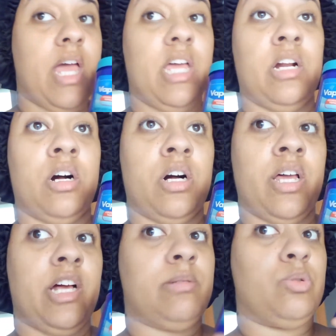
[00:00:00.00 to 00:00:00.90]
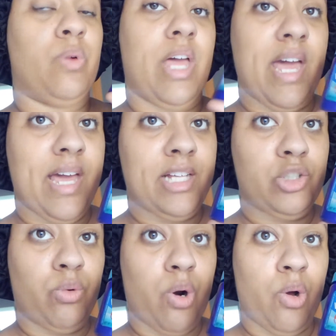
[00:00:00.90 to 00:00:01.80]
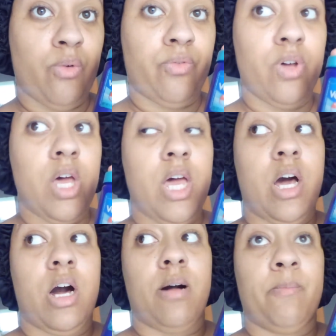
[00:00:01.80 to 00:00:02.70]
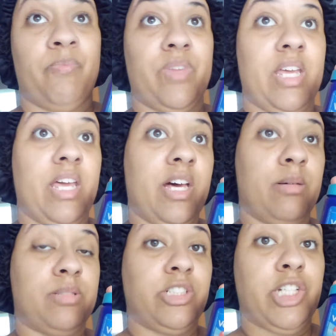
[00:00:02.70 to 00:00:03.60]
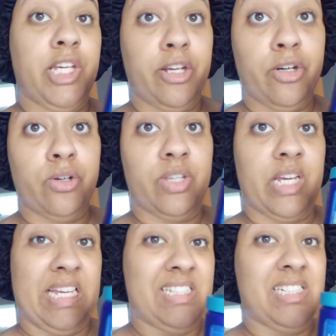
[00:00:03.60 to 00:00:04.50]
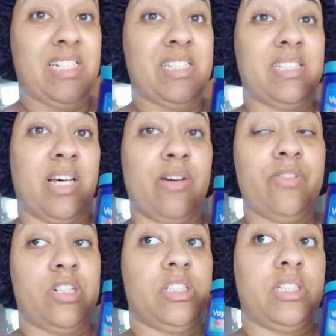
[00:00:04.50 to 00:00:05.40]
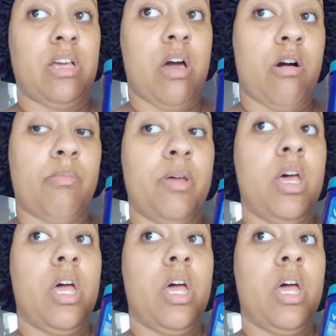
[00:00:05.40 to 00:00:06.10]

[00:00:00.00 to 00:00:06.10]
it helps with edge growth, it helps cure the itchiness of your scalp,